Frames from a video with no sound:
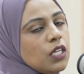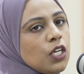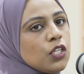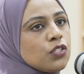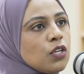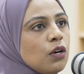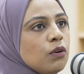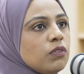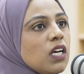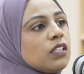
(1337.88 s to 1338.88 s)

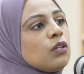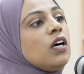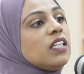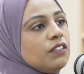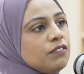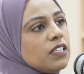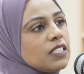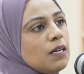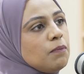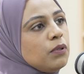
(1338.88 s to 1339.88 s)
So Naat Khani, for
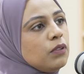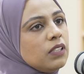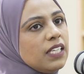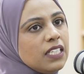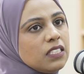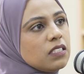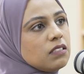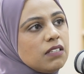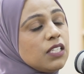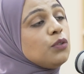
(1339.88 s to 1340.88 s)
example,
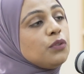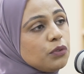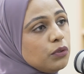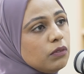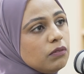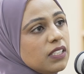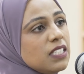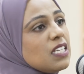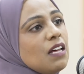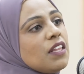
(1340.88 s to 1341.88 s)
is in Urdu,
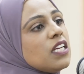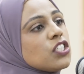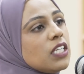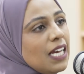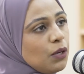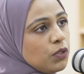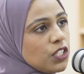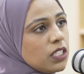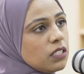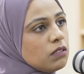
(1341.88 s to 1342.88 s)
in South Asian
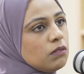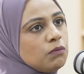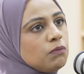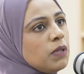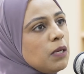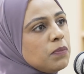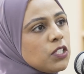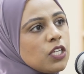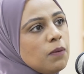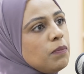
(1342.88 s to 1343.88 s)
languages, be it
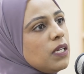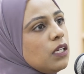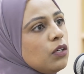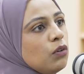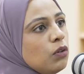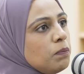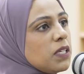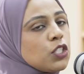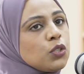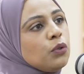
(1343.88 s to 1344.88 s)
Punjabi or
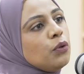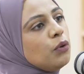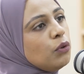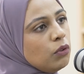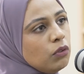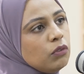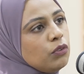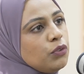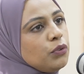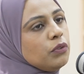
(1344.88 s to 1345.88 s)
Pashto or
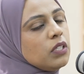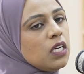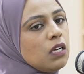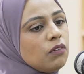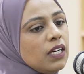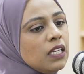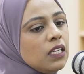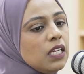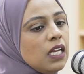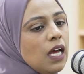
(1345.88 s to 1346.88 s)
Urdu, right?
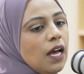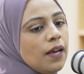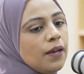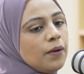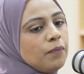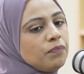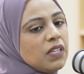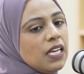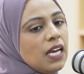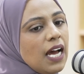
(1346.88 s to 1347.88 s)

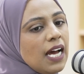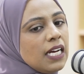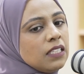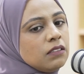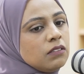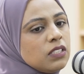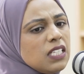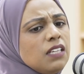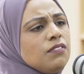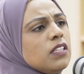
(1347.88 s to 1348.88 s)
And
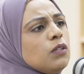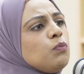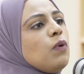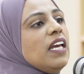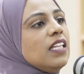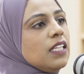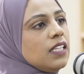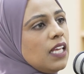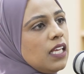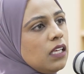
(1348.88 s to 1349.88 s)
even the way
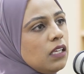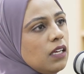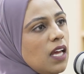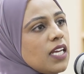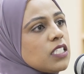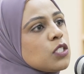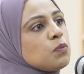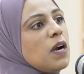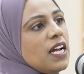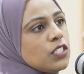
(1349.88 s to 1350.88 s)
that they
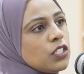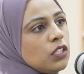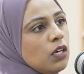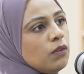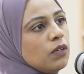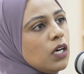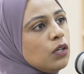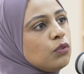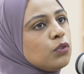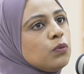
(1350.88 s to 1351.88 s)
express,
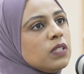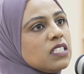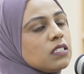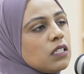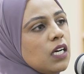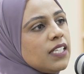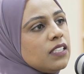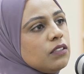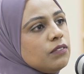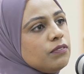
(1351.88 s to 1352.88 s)
Urdu is
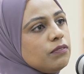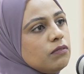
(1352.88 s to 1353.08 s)
kind of,